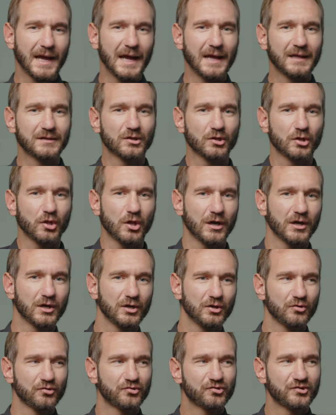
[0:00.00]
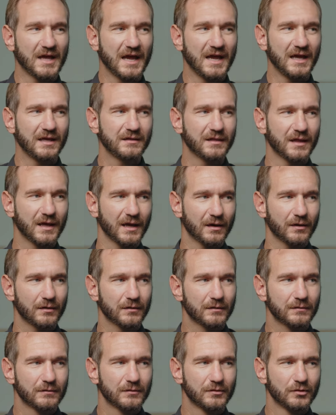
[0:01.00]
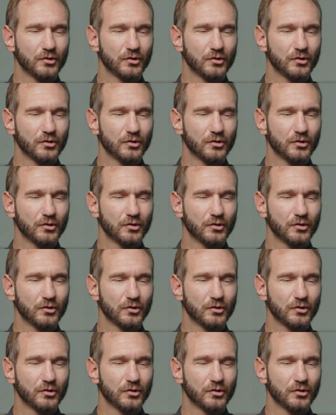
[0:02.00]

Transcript: And the longer you stay there,